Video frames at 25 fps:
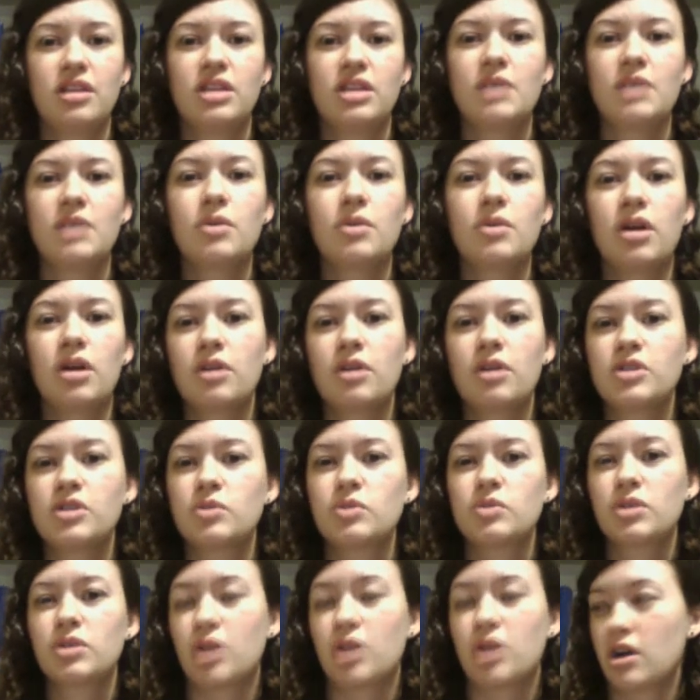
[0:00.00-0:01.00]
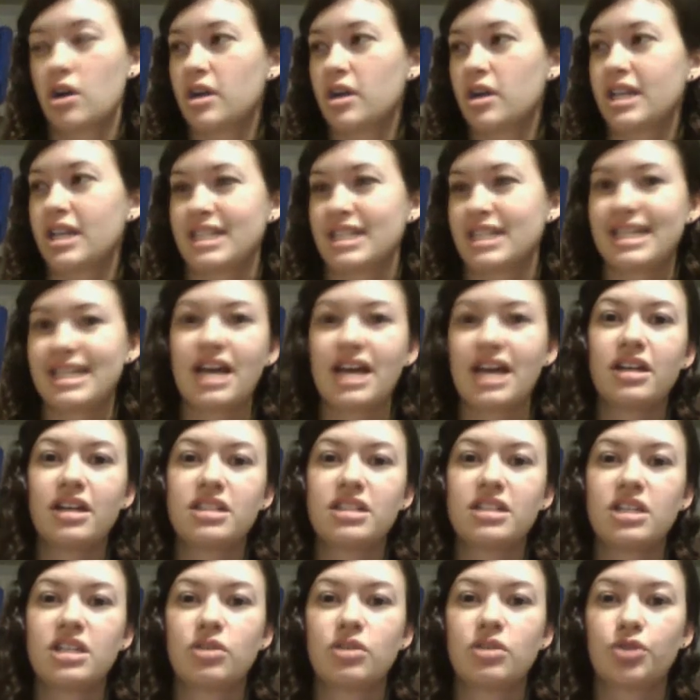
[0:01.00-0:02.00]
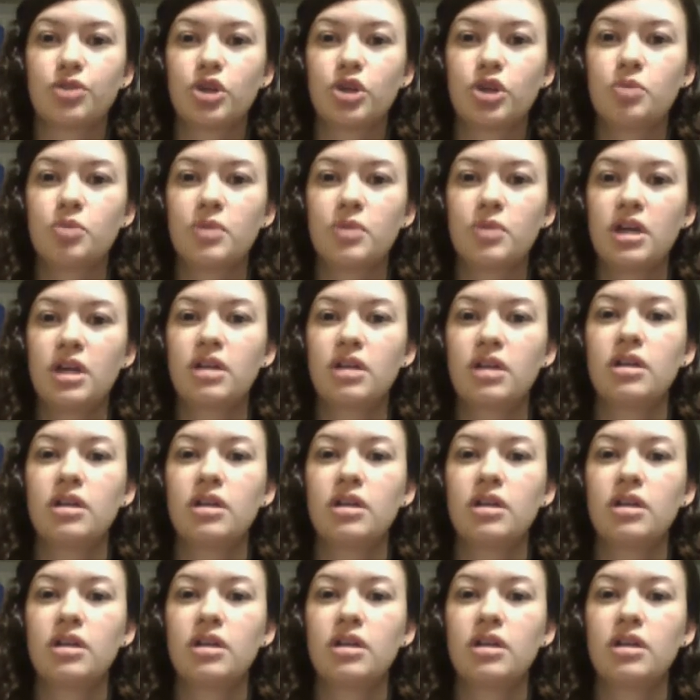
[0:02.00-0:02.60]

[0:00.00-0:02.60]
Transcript: They were always regarded as a talented group,